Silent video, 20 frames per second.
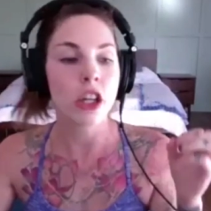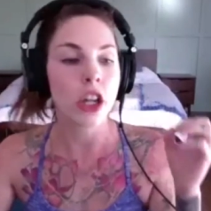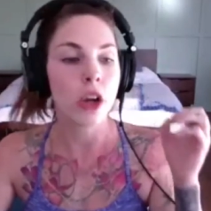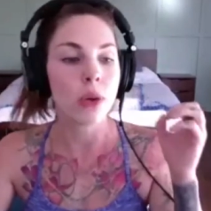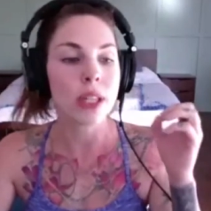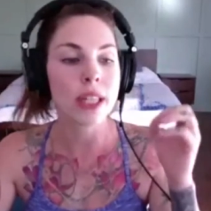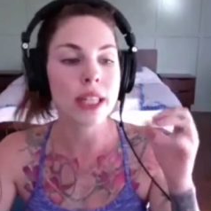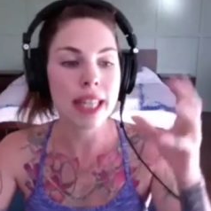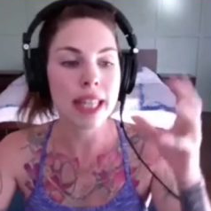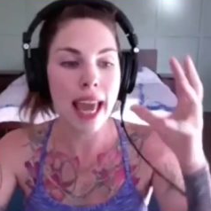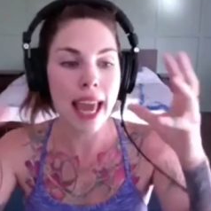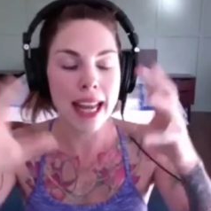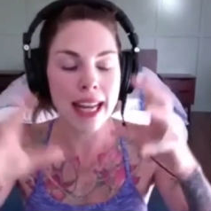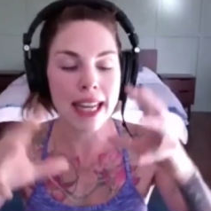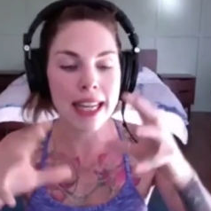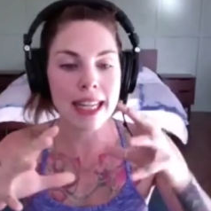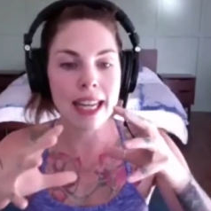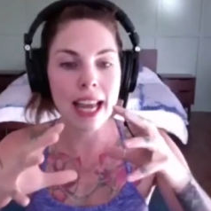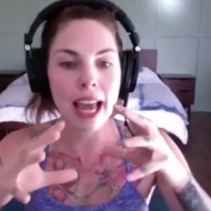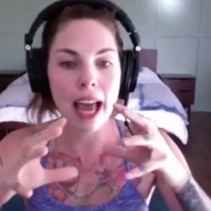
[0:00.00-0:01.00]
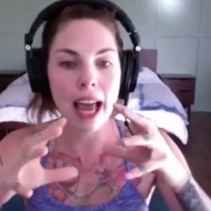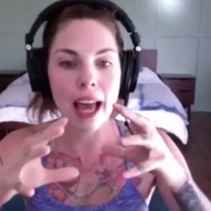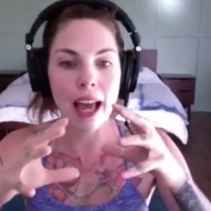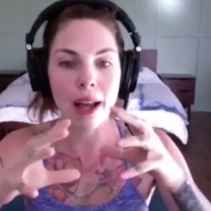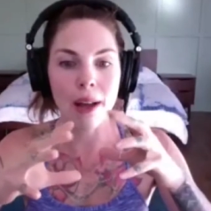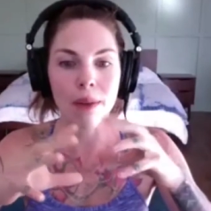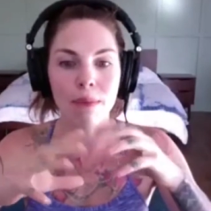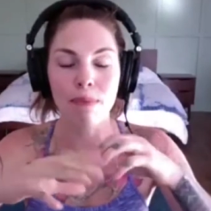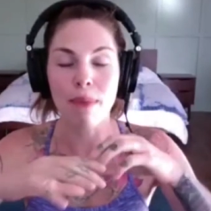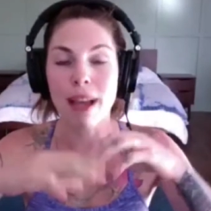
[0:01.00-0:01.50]
send
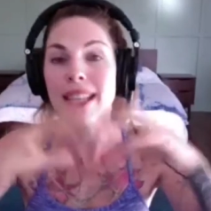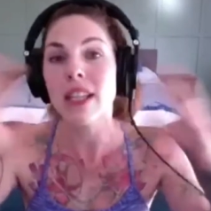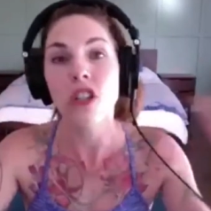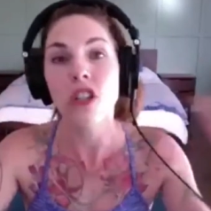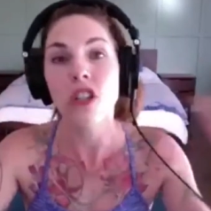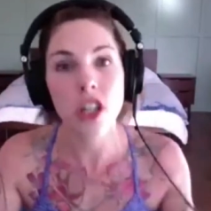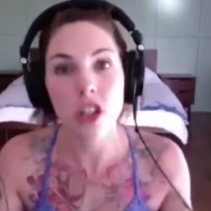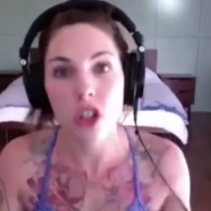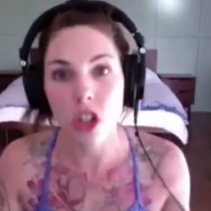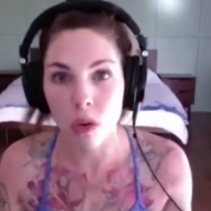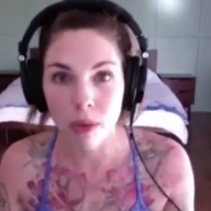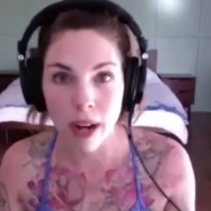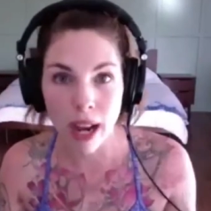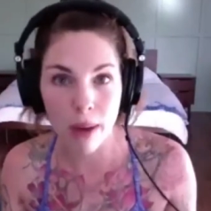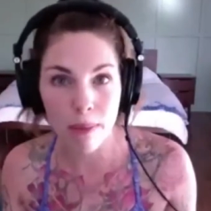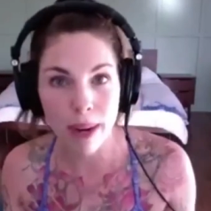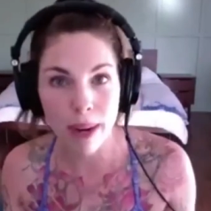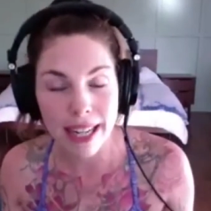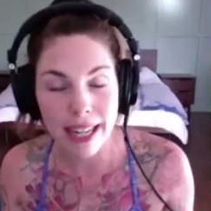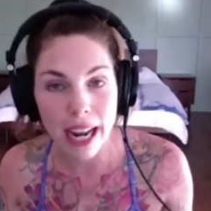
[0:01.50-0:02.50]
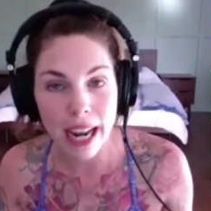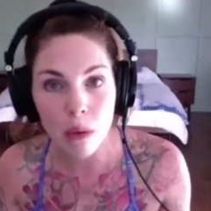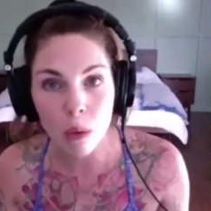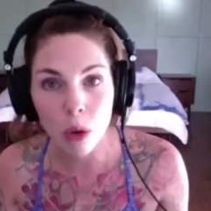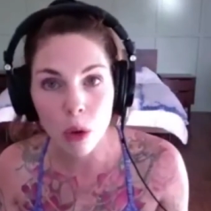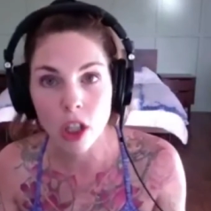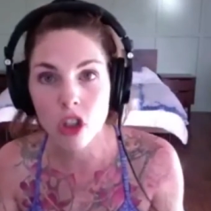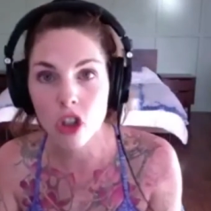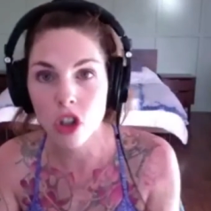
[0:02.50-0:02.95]
messages around my network,